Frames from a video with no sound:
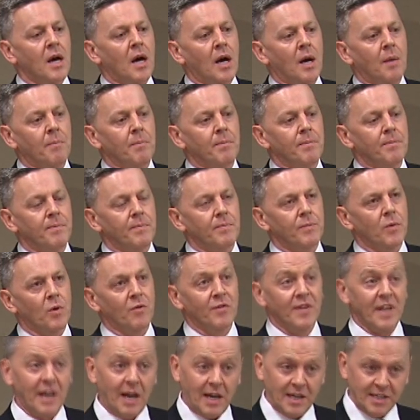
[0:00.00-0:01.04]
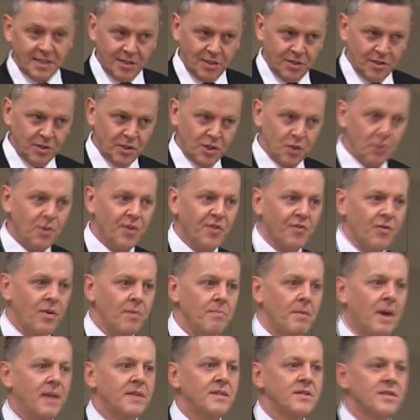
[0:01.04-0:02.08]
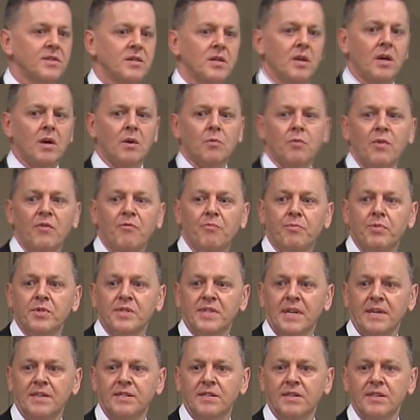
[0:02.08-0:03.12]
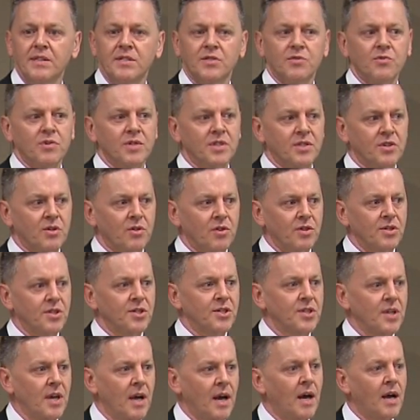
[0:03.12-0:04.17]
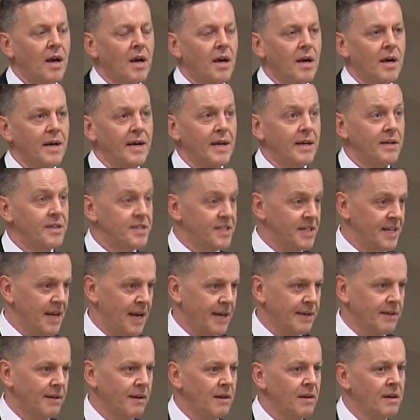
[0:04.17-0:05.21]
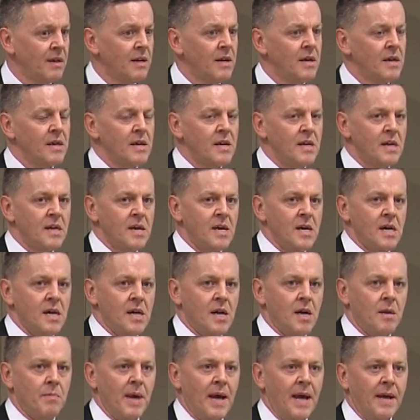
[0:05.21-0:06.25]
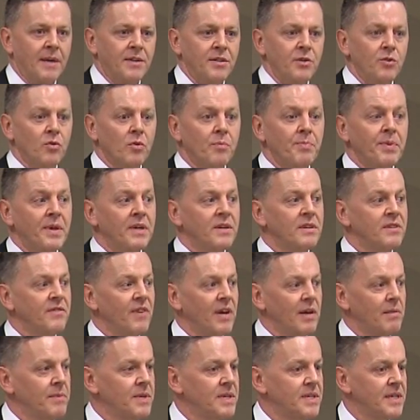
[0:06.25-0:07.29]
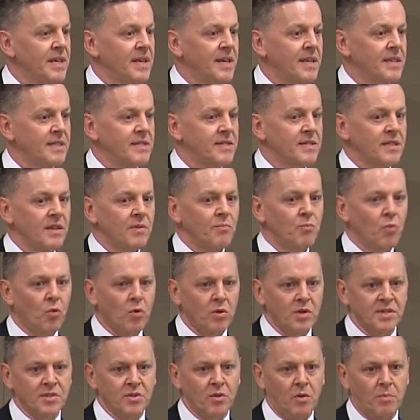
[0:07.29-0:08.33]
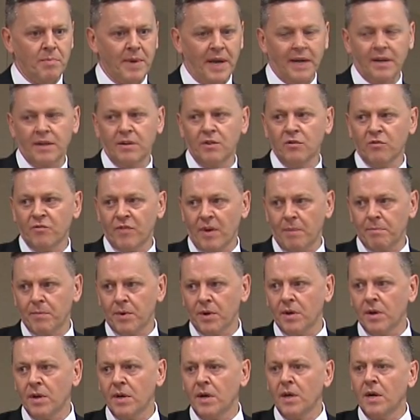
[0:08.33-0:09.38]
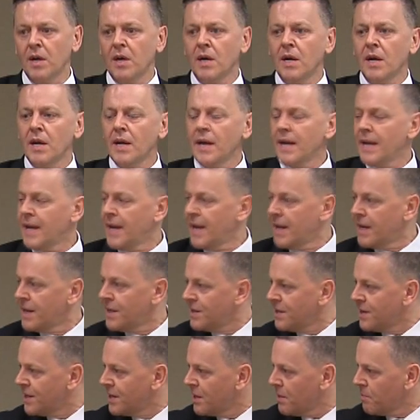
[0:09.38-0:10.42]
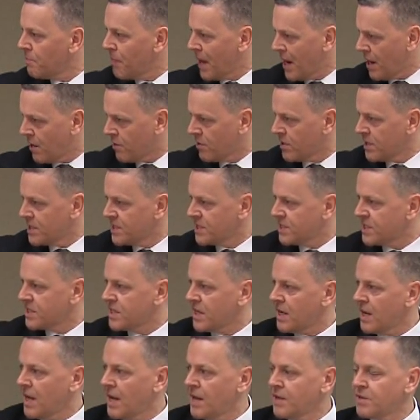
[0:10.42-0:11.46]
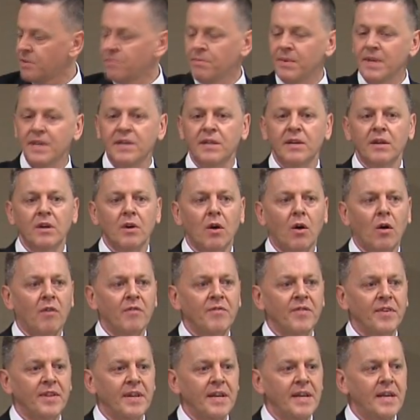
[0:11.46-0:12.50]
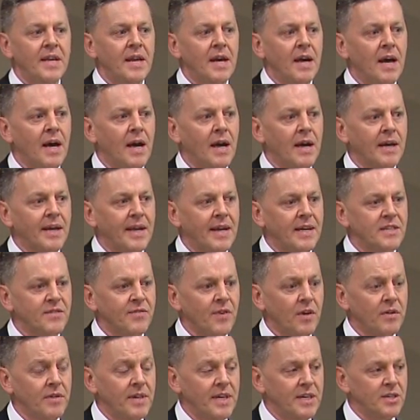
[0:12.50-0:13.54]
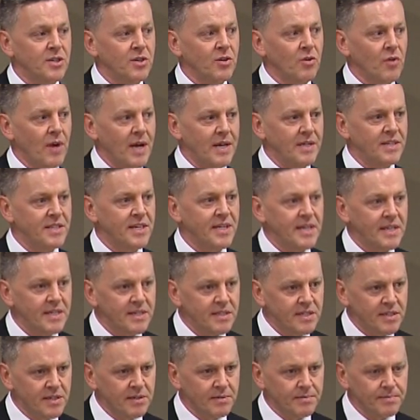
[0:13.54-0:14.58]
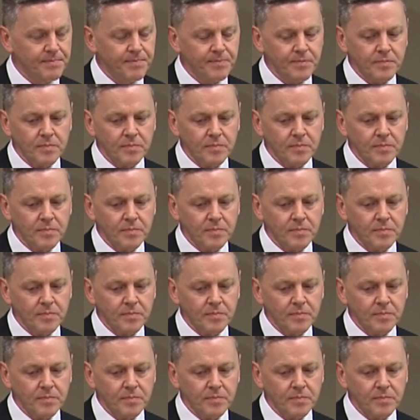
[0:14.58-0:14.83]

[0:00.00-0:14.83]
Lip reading: Over the last 2 or 3 months, we've presented this research in Seattle, at European Development Days in Warsaw back in November, in Paris at a meeting of the Gates Foundation grantees,